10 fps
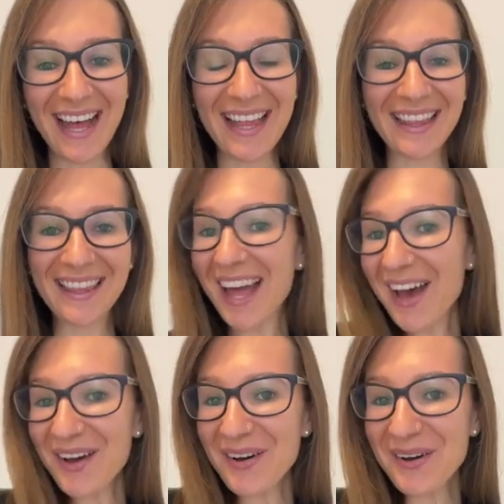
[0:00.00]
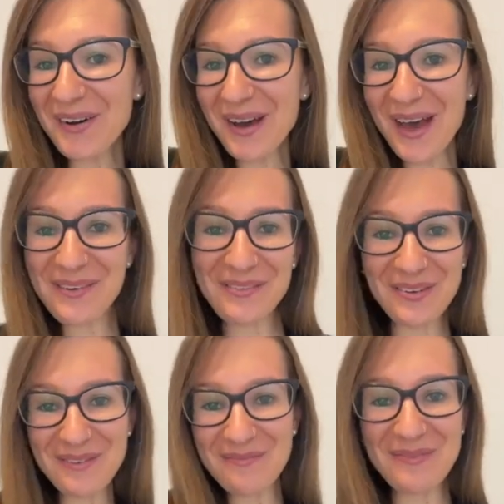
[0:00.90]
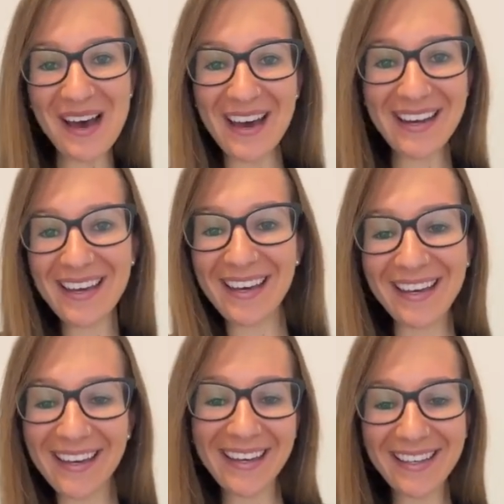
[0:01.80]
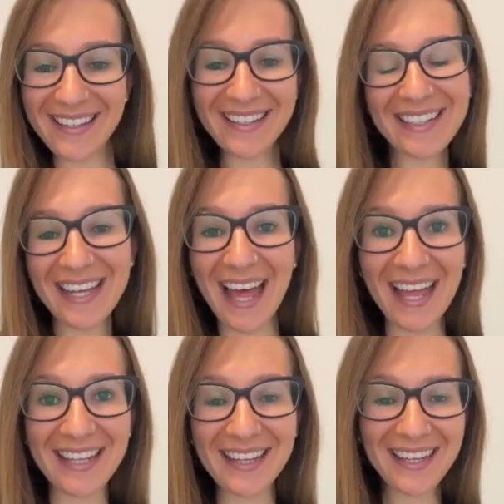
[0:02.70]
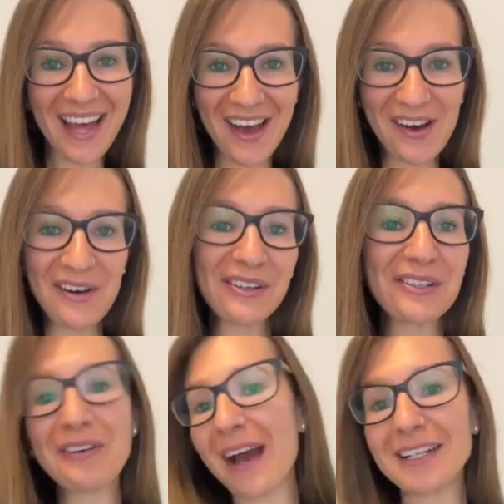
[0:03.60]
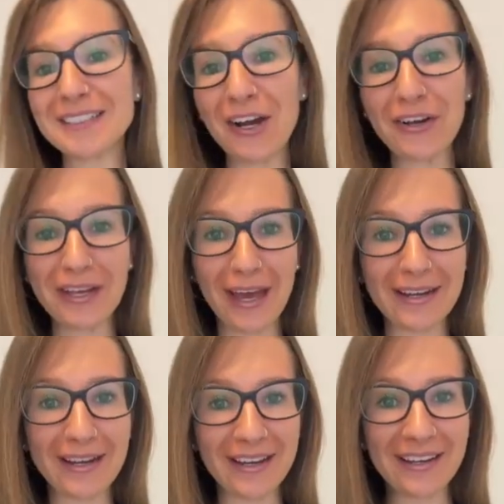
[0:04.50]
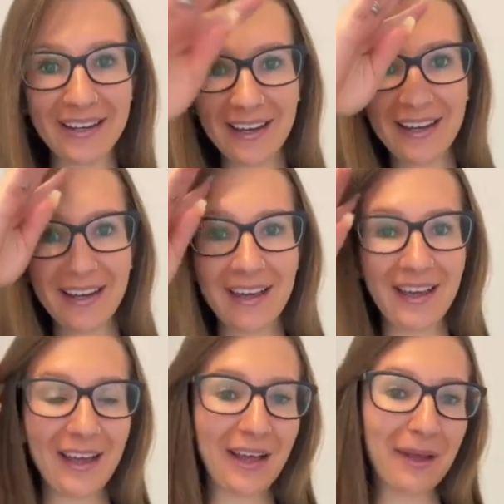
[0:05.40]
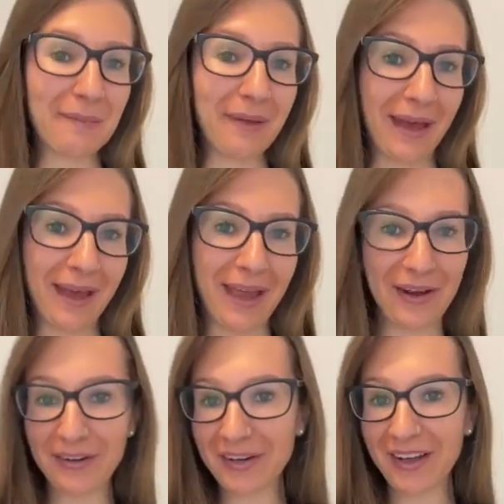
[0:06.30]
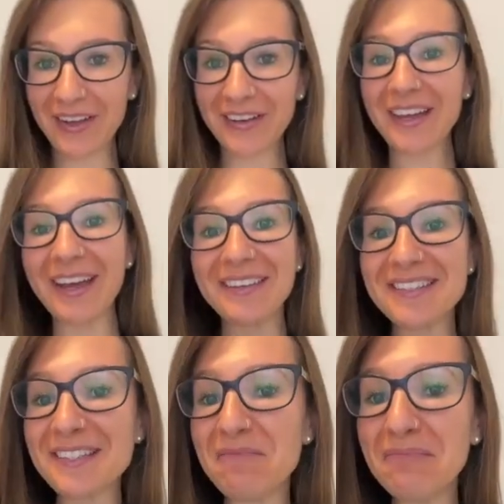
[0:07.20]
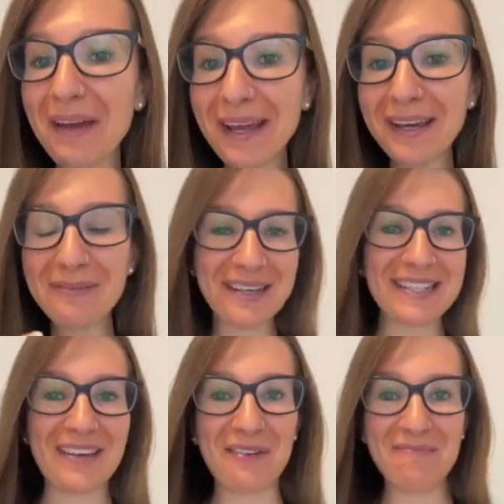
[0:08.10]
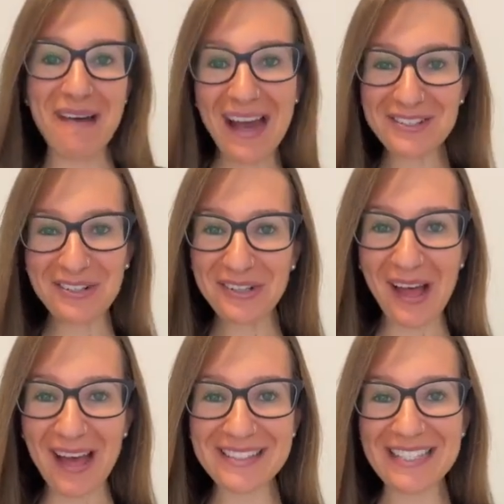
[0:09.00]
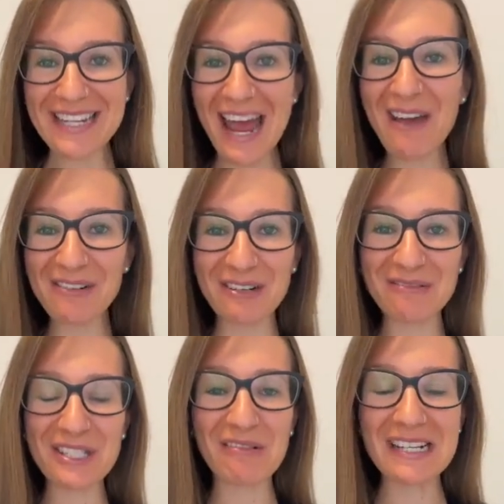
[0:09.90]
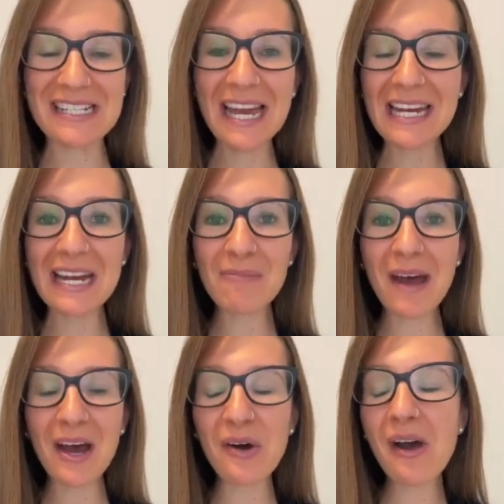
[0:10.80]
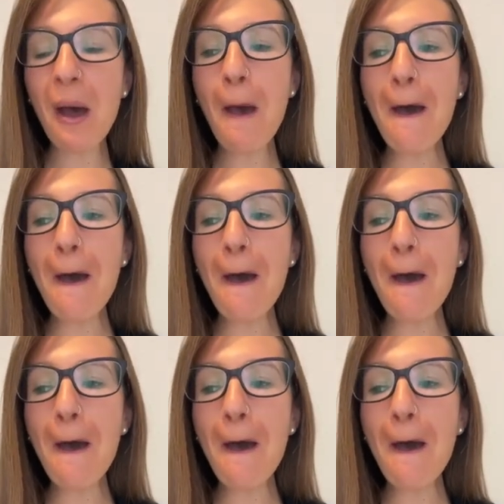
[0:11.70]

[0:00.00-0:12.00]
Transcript: Hello, everybody. Hello. You guys are getting my hair done and some makeup because I have a master class today, which I'm so excited about.